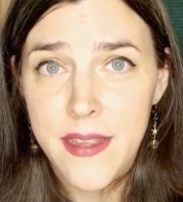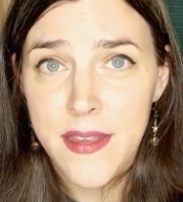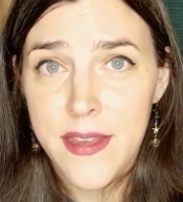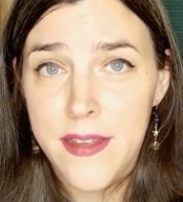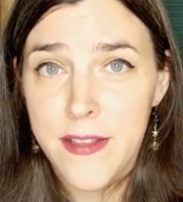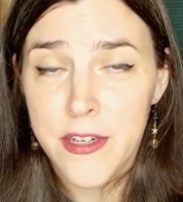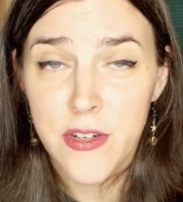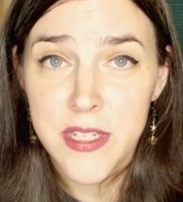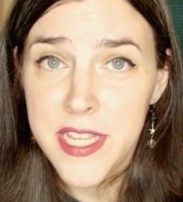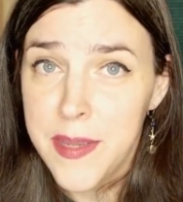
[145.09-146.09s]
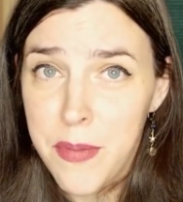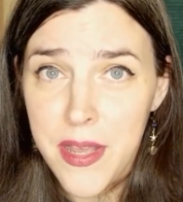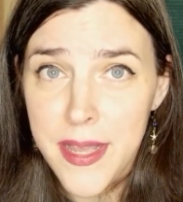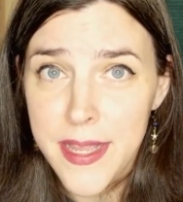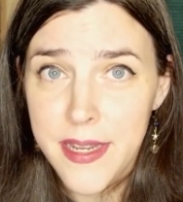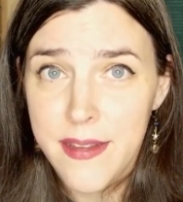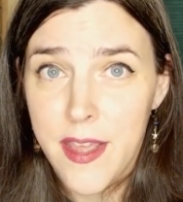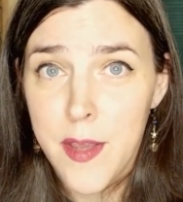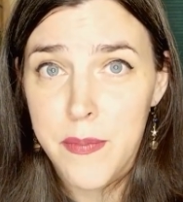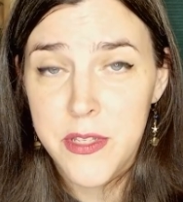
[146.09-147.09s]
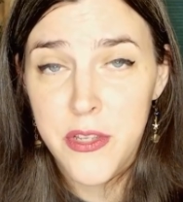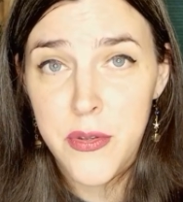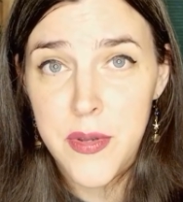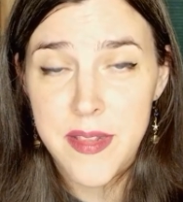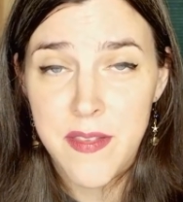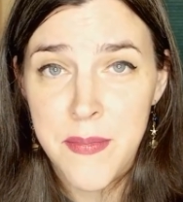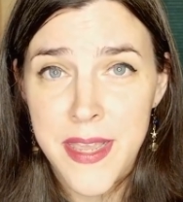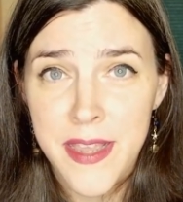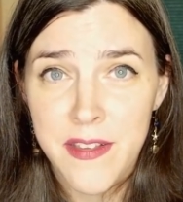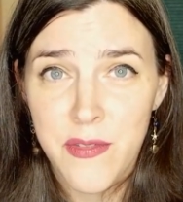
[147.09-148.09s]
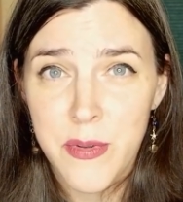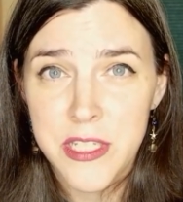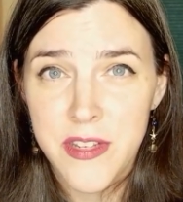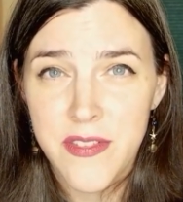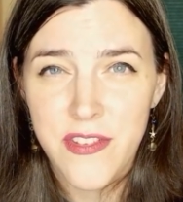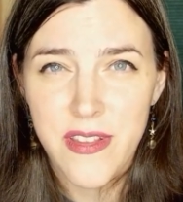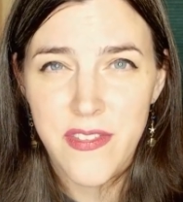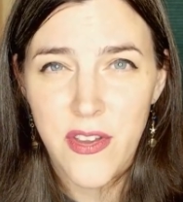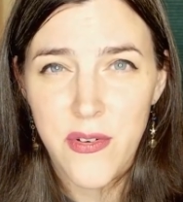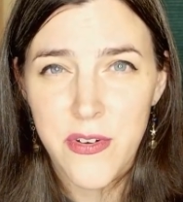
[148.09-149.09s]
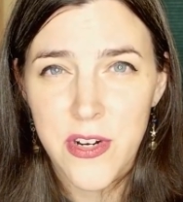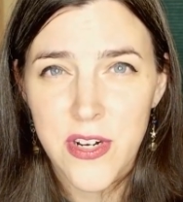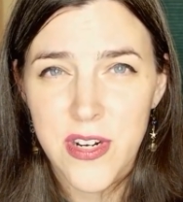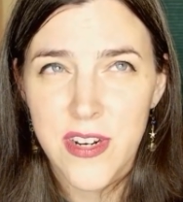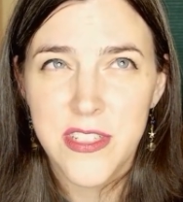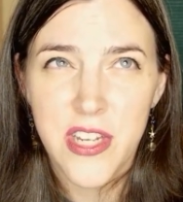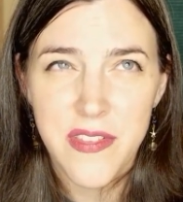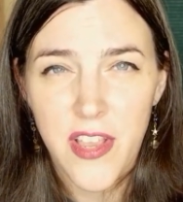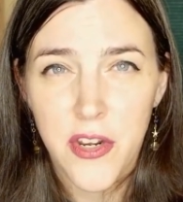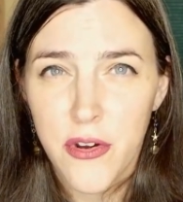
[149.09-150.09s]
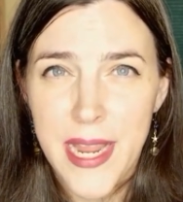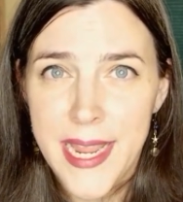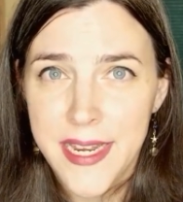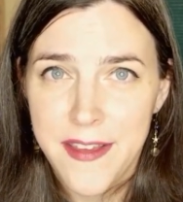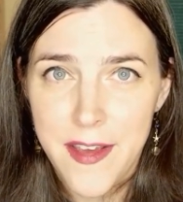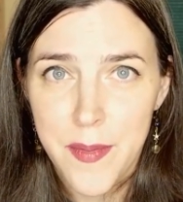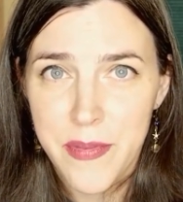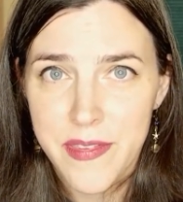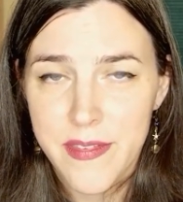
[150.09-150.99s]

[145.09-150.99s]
electric teapot up to its max, which is just under 8 cups